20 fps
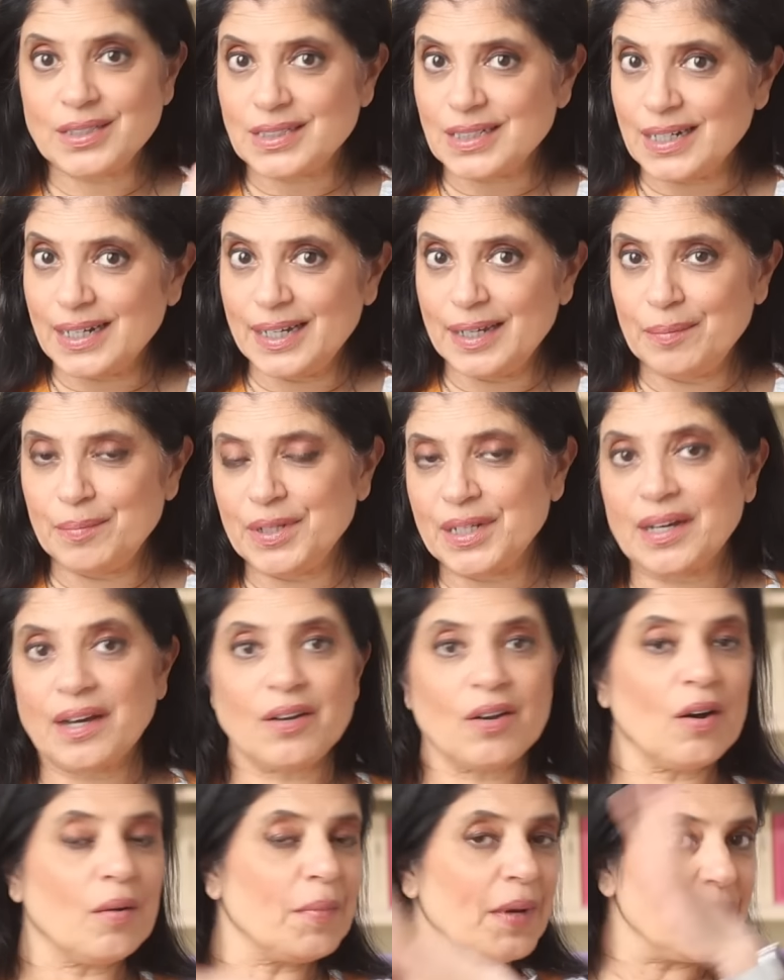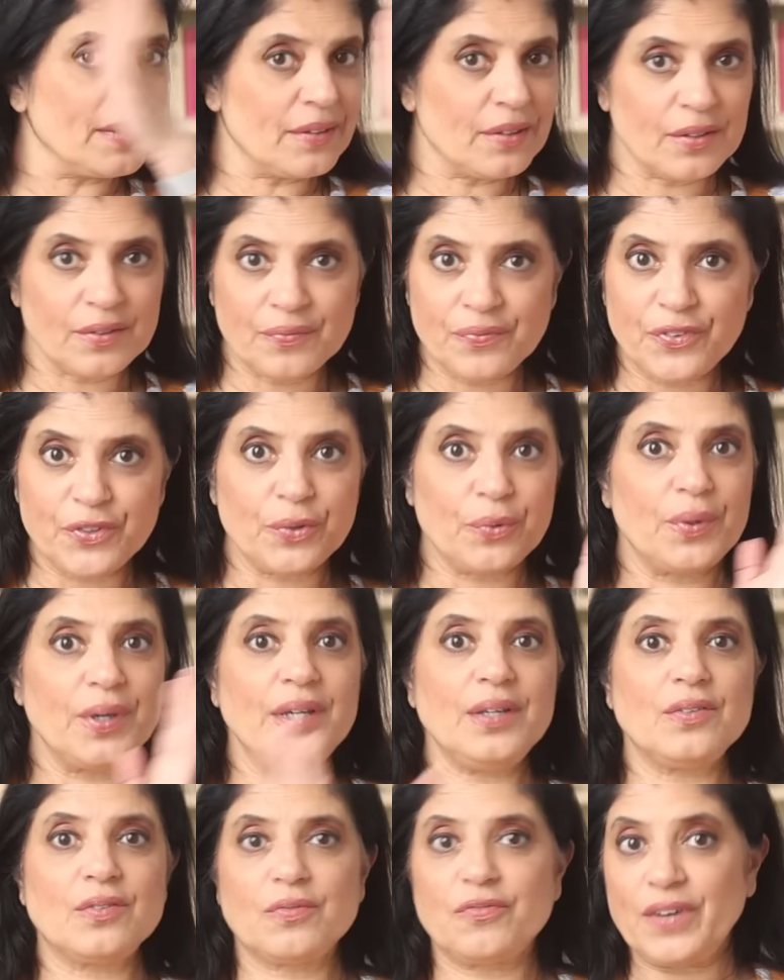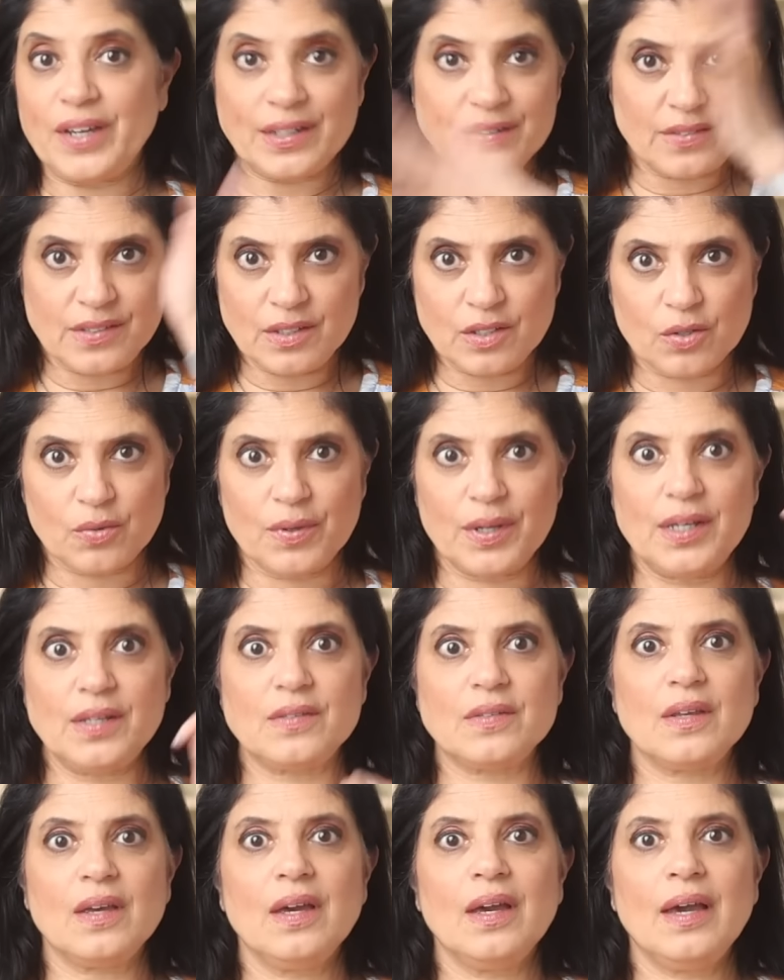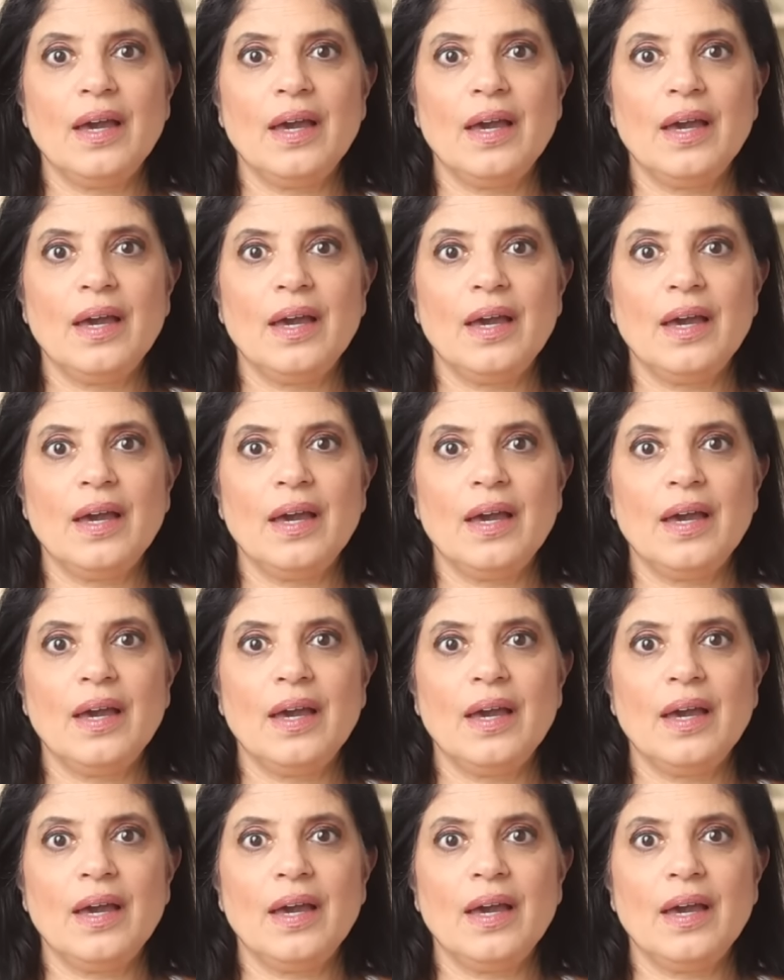time and got all my little degrees, fancy degrees.